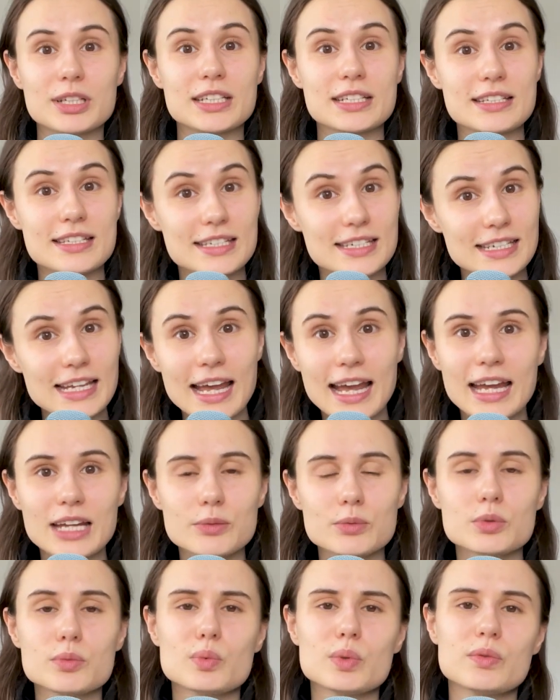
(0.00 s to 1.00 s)
instead
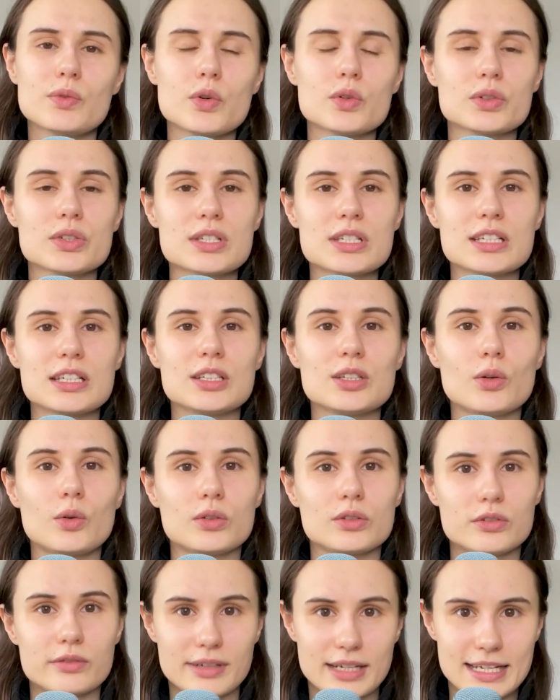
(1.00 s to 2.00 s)
would be focusing
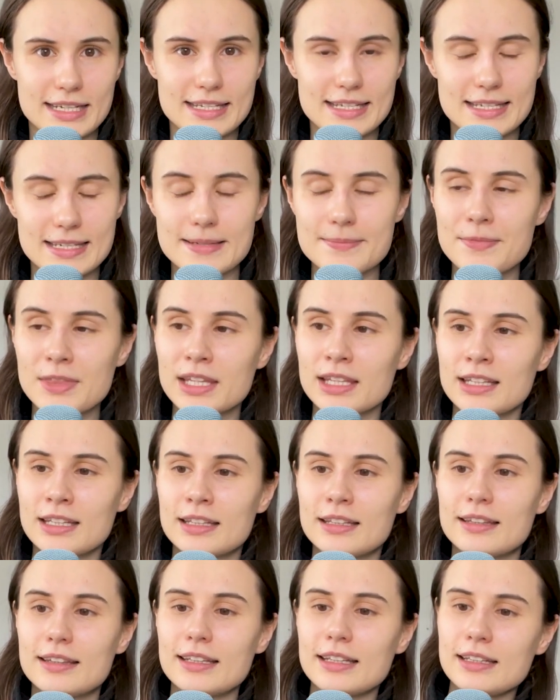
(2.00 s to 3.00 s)
on rest.
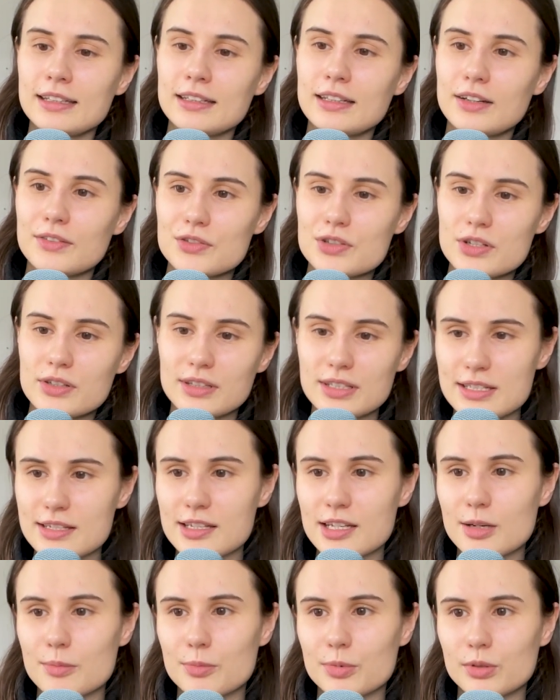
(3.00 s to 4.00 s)
Then, after this
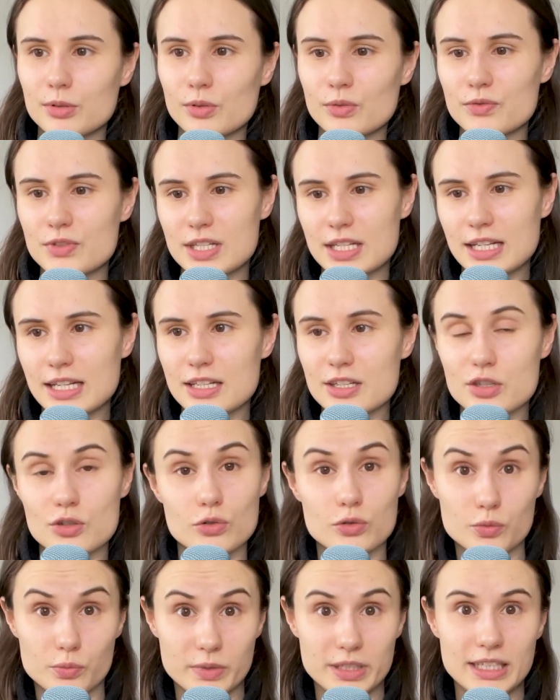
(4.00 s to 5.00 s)
couple of days
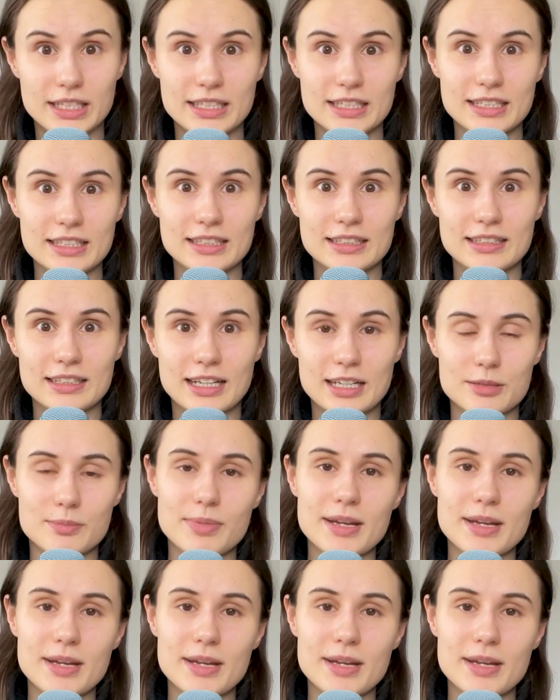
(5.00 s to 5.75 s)
or week had